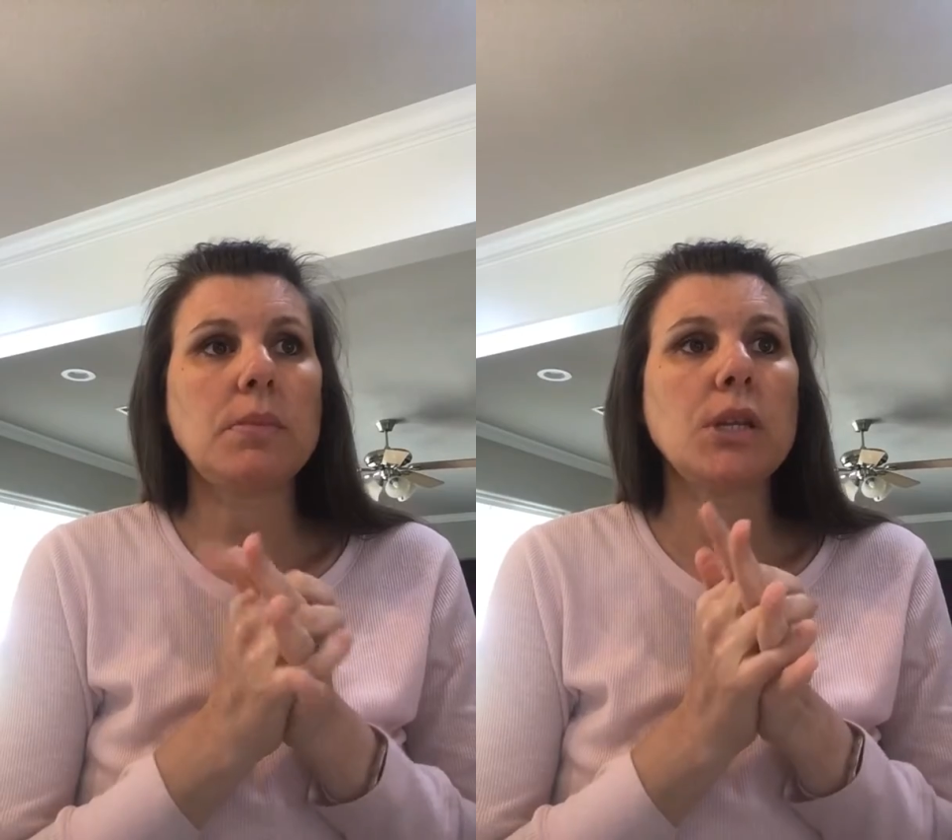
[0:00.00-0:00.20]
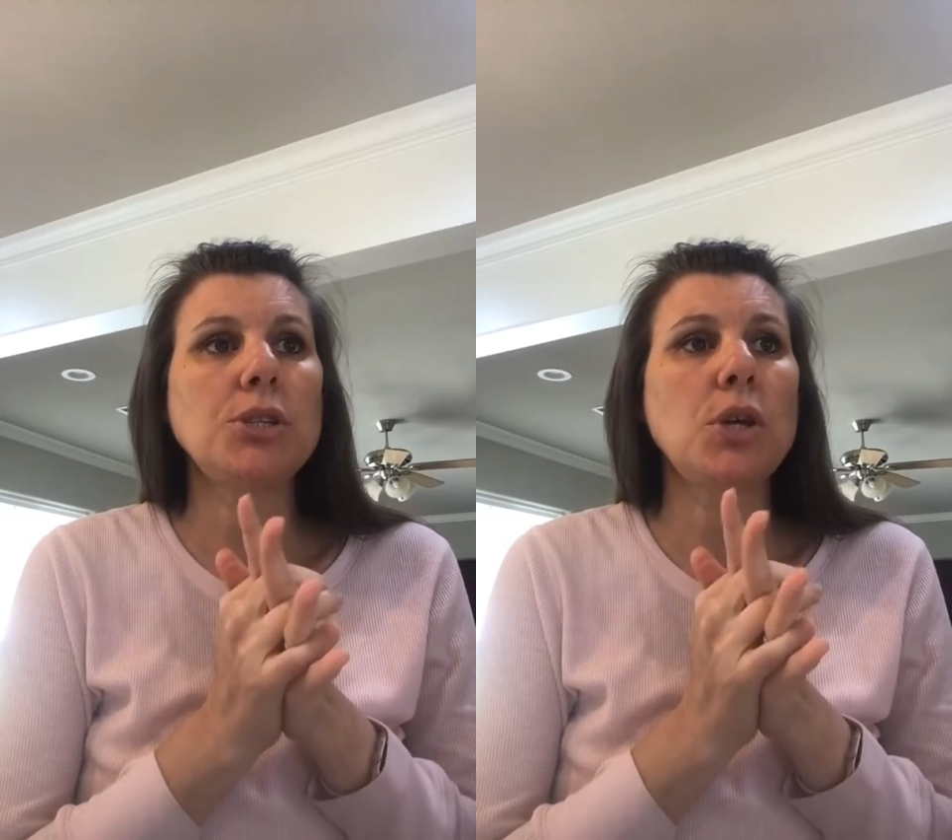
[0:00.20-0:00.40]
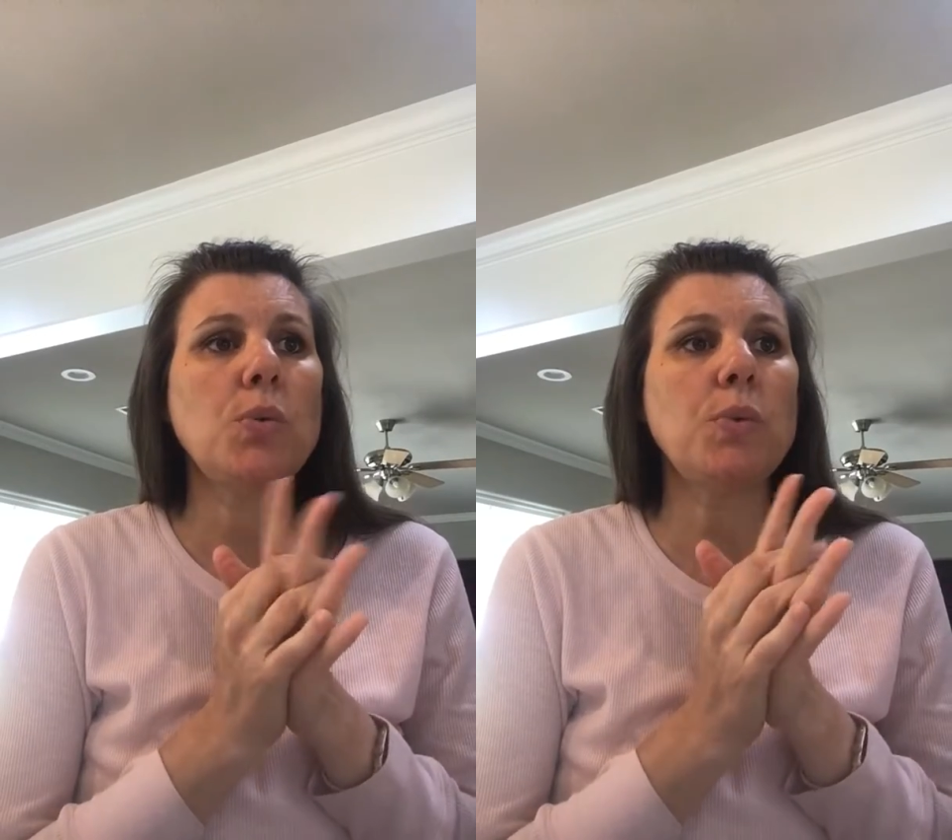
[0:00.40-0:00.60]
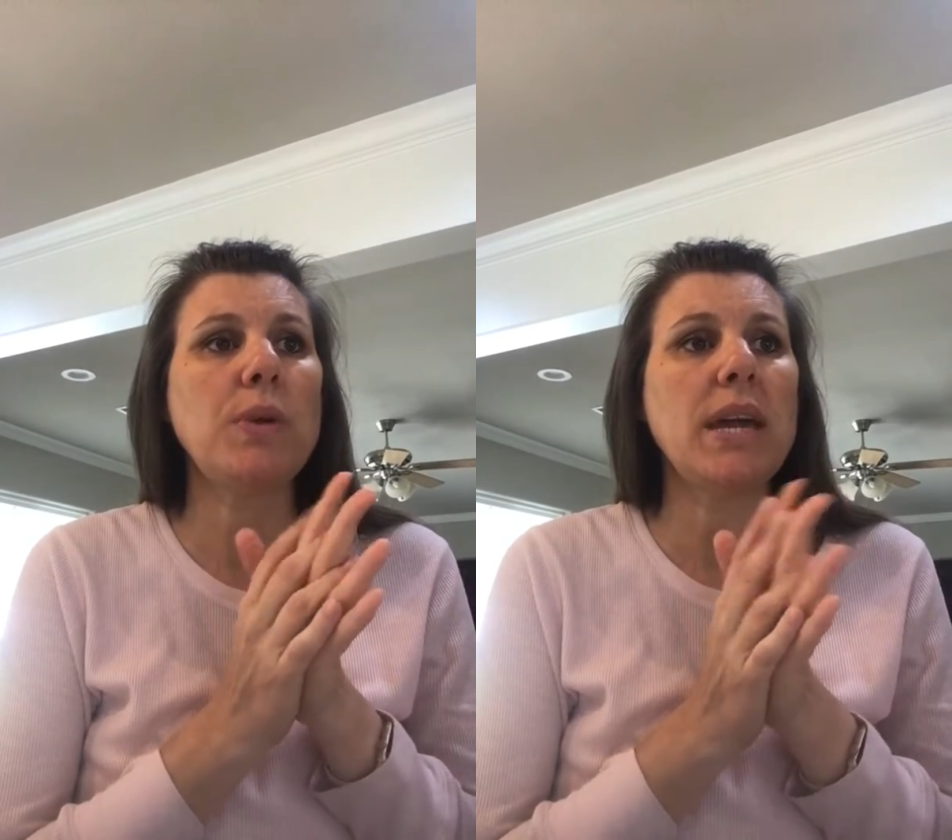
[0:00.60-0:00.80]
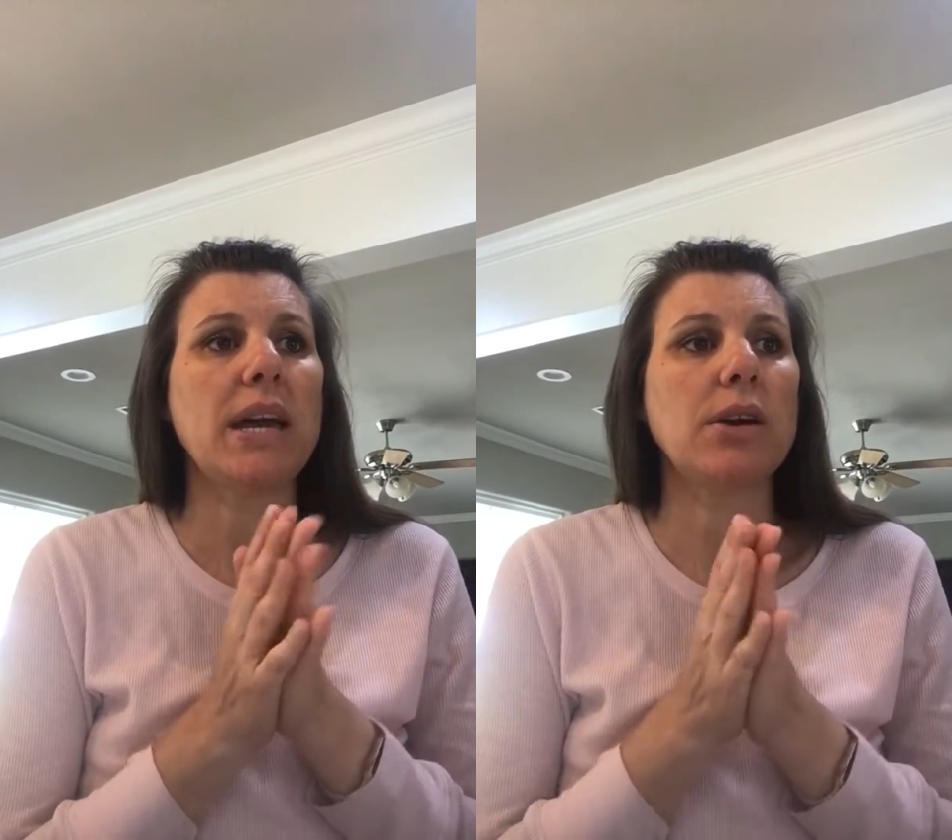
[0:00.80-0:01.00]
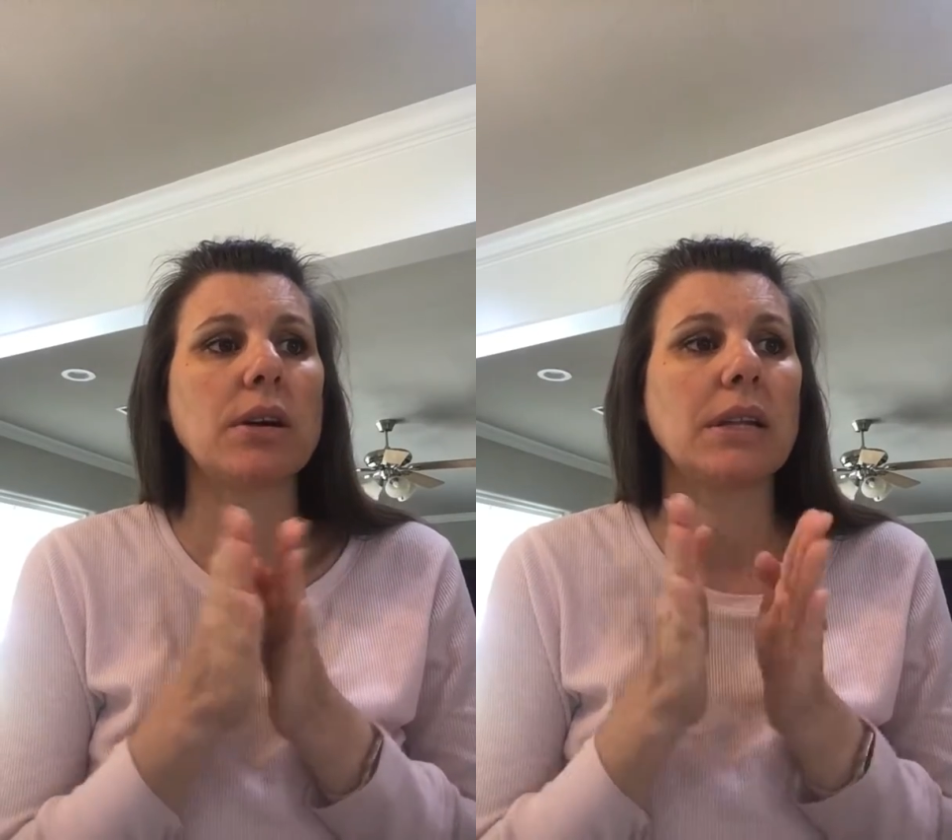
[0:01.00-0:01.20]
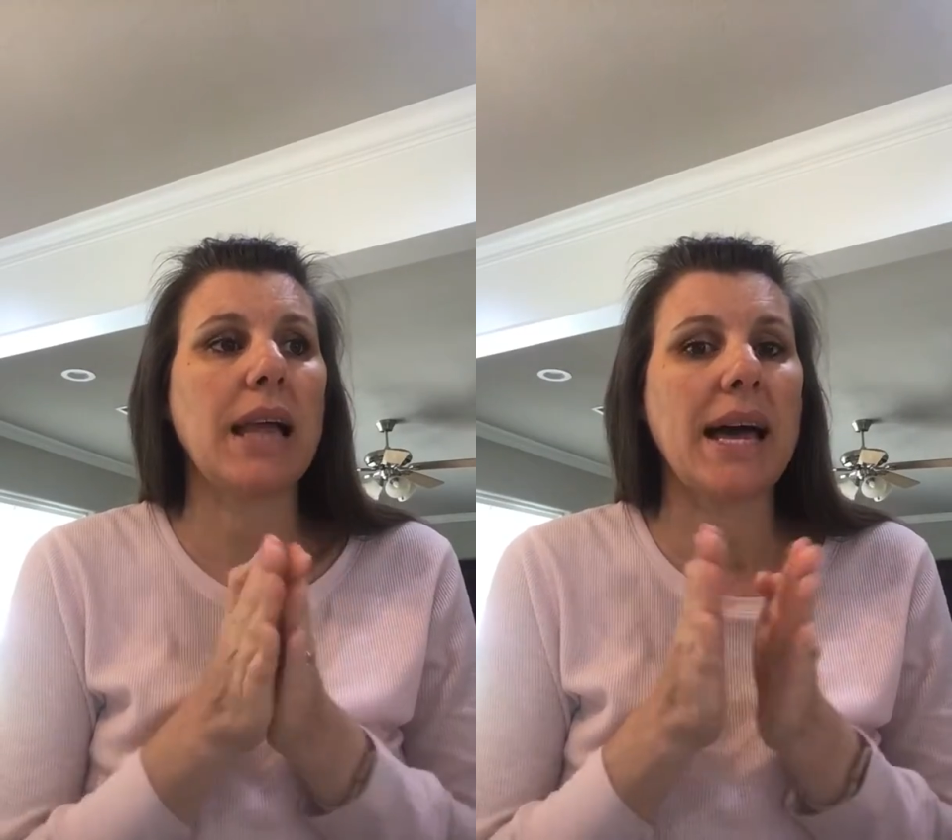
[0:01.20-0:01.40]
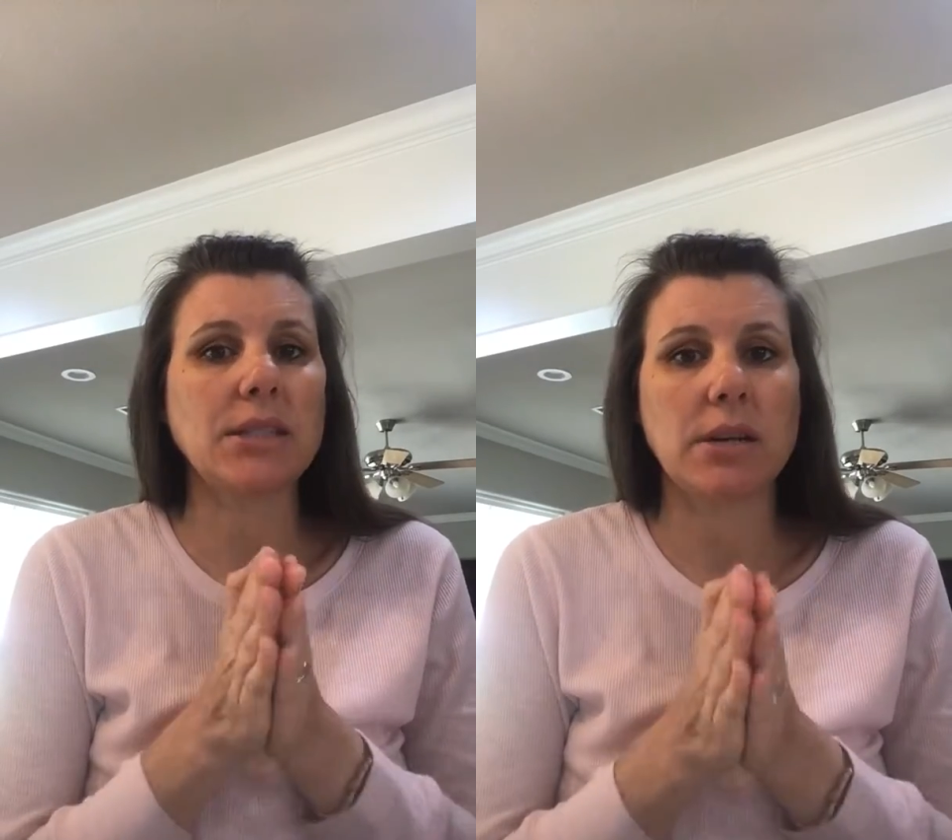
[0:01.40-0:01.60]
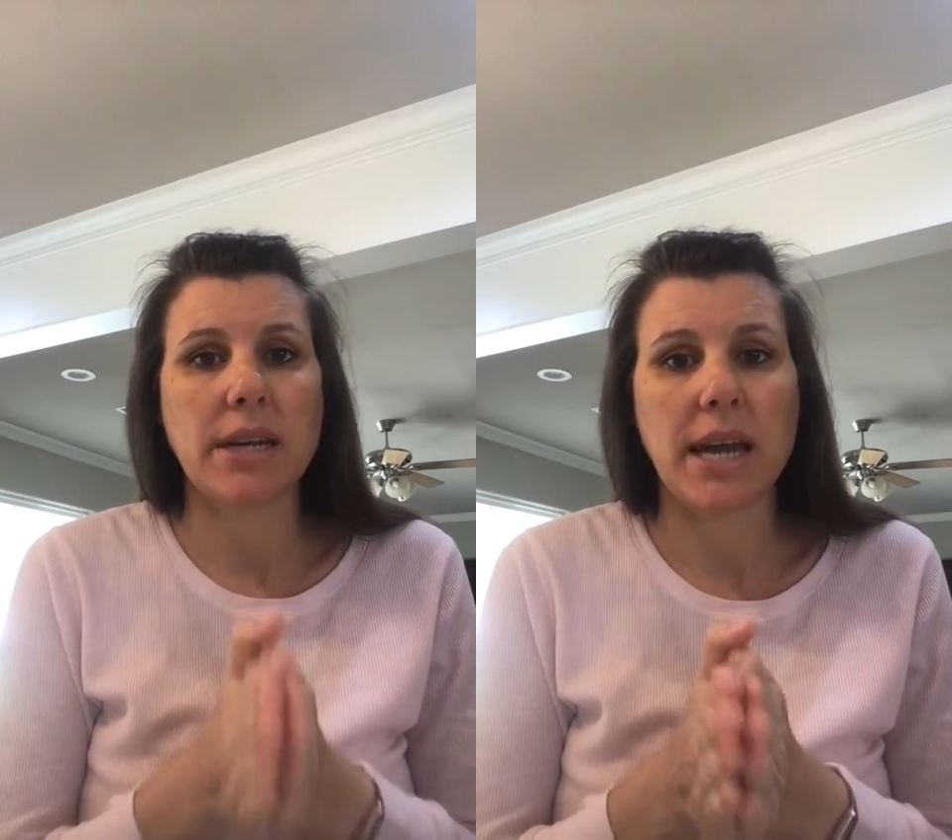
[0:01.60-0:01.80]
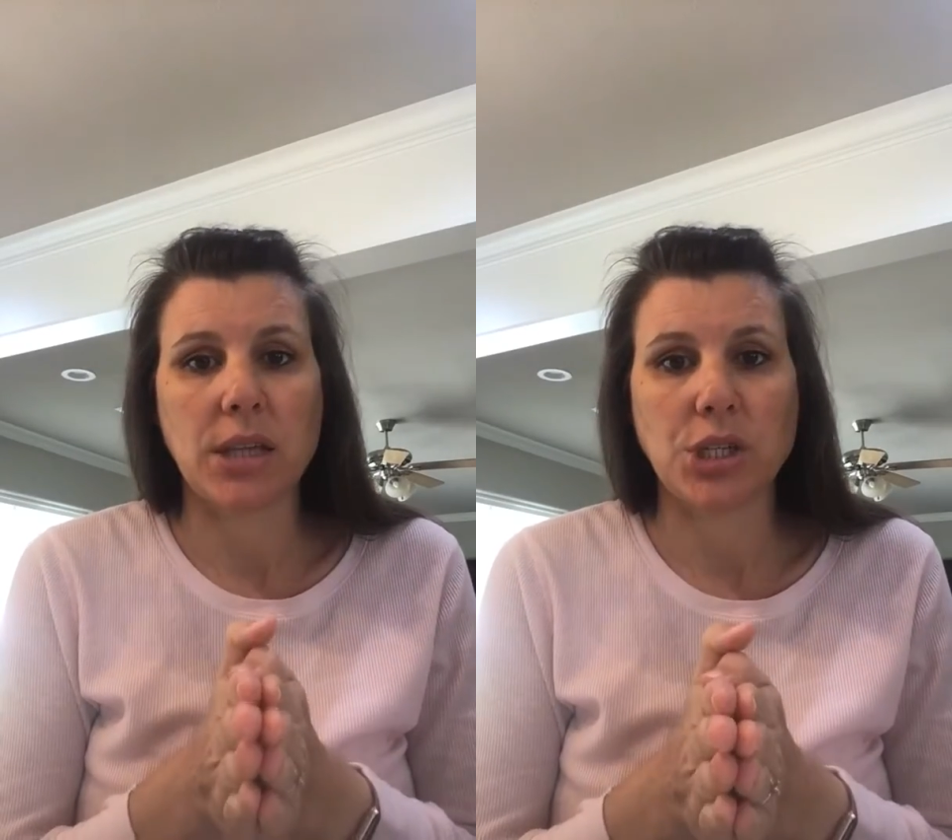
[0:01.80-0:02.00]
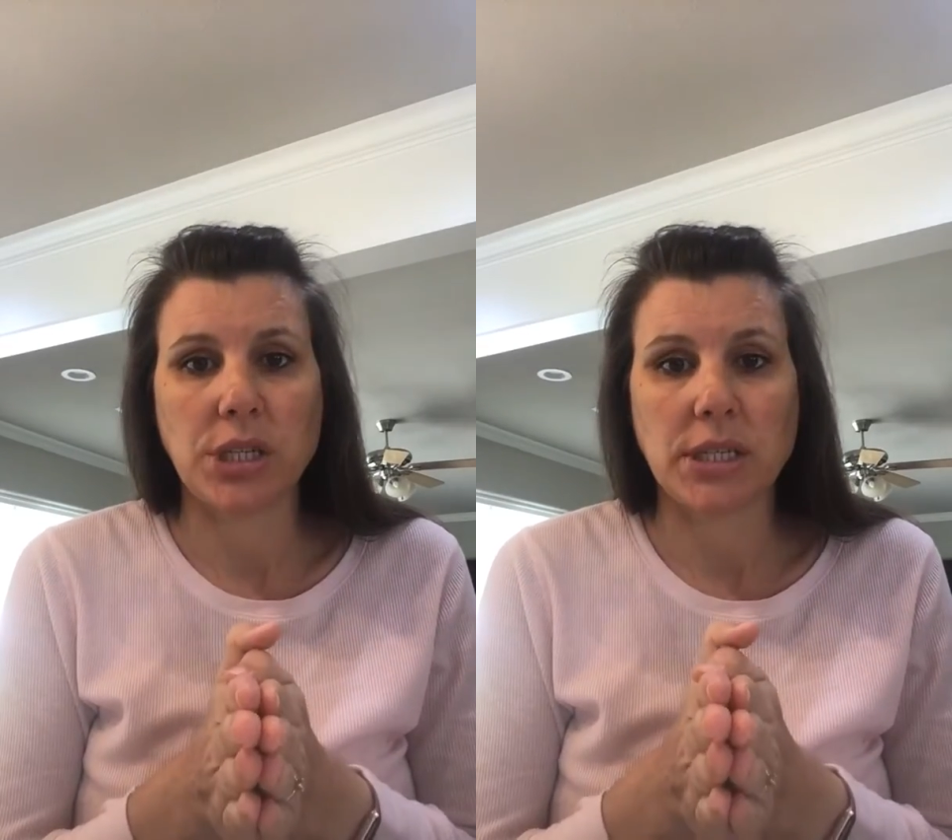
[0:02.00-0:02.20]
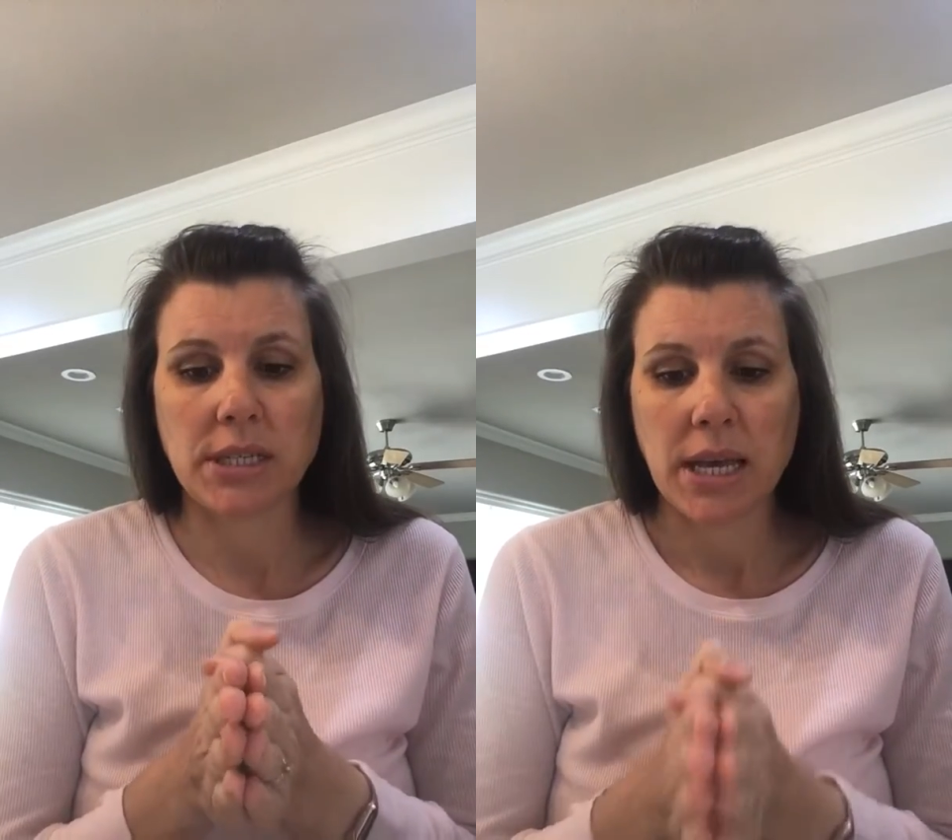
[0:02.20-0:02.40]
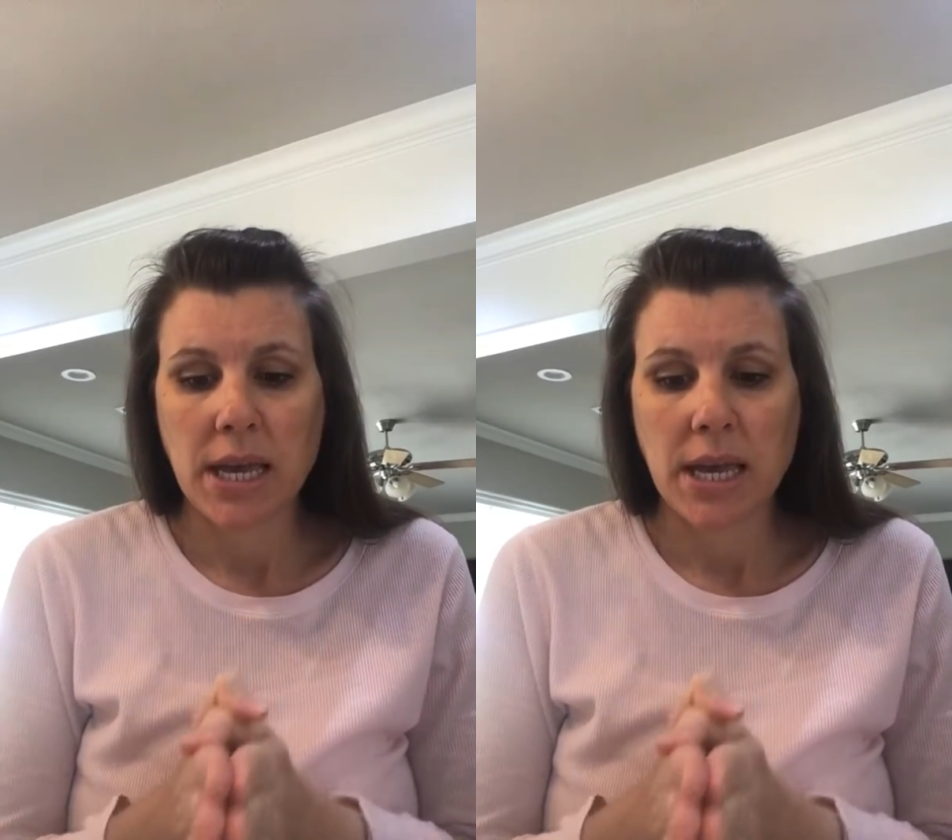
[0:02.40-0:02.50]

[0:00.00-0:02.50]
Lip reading: So when we had our class on analogies